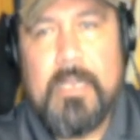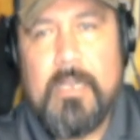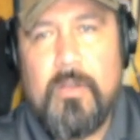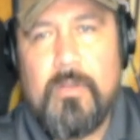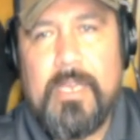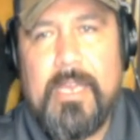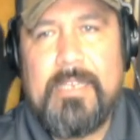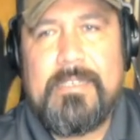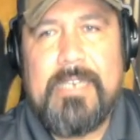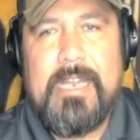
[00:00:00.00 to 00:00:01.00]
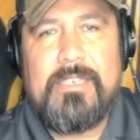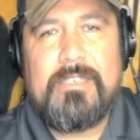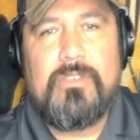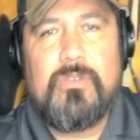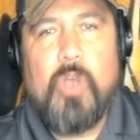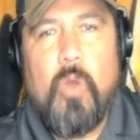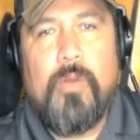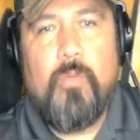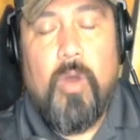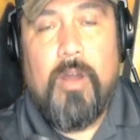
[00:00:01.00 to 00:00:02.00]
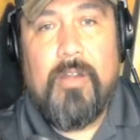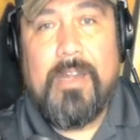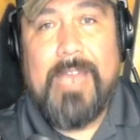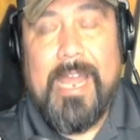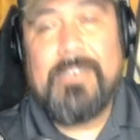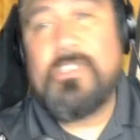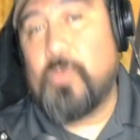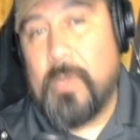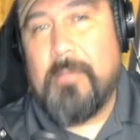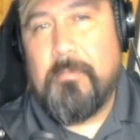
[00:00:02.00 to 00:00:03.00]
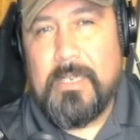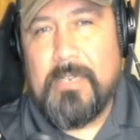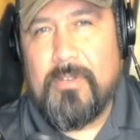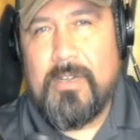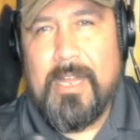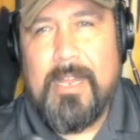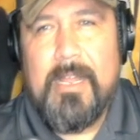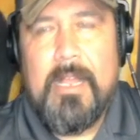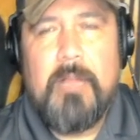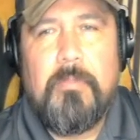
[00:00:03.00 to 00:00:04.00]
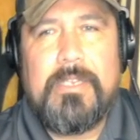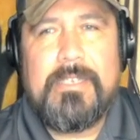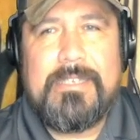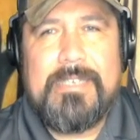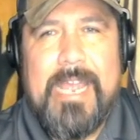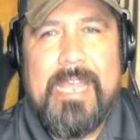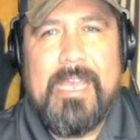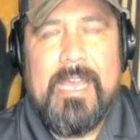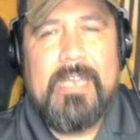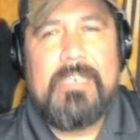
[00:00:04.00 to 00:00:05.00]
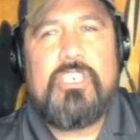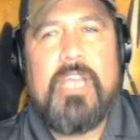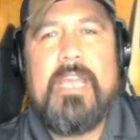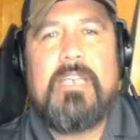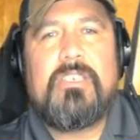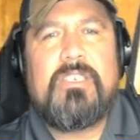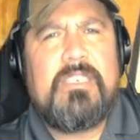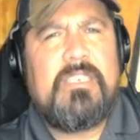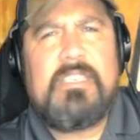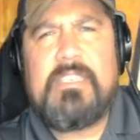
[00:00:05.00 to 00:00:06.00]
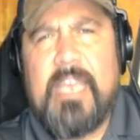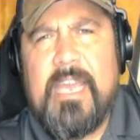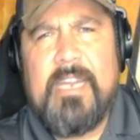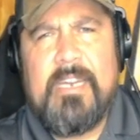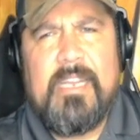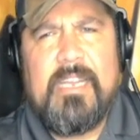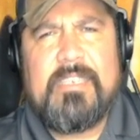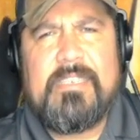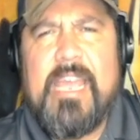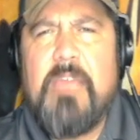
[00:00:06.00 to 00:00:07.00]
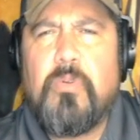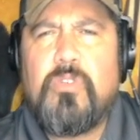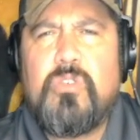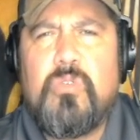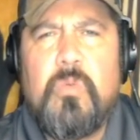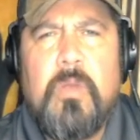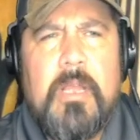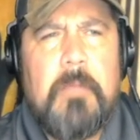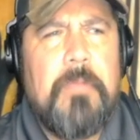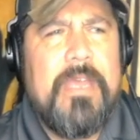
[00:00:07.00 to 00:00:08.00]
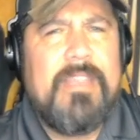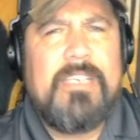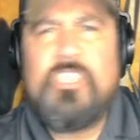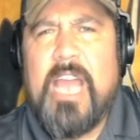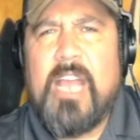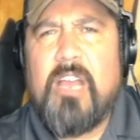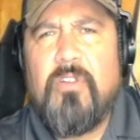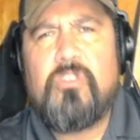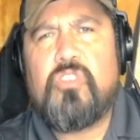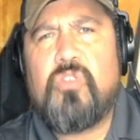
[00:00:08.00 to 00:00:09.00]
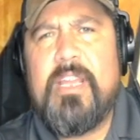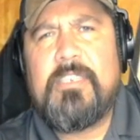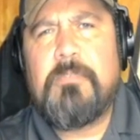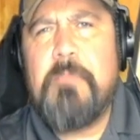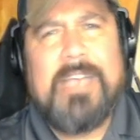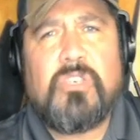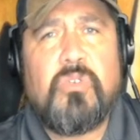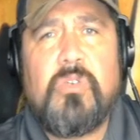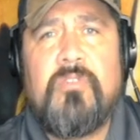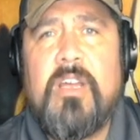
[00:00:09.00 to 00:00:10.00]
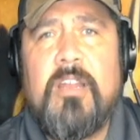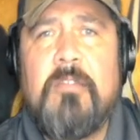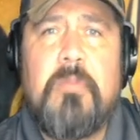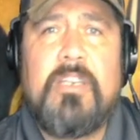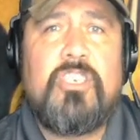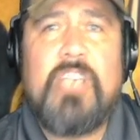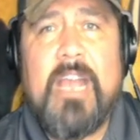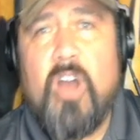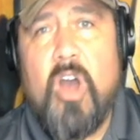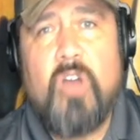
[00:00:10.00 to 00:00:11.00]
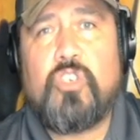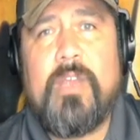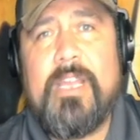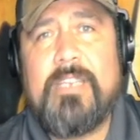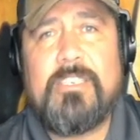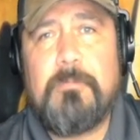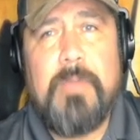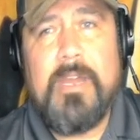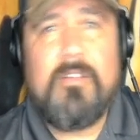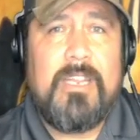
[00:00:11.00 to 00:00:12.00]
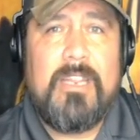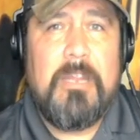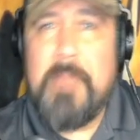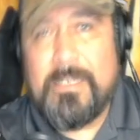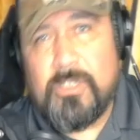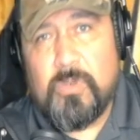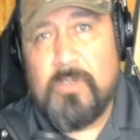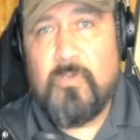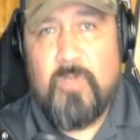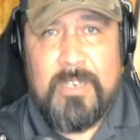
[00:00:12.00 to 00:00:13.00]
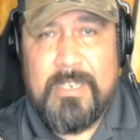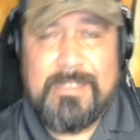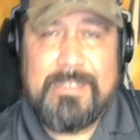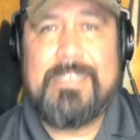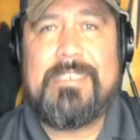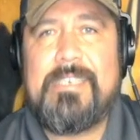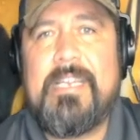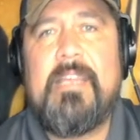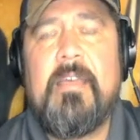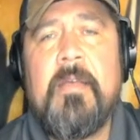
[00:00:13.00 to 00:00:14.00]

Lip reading: Okay, snakes do go in water and can swim, believe it or not. But the snake changes its skin. It is able to be the jack of all trades, master of none. But a jack of all trades is better than the master of one, as they say.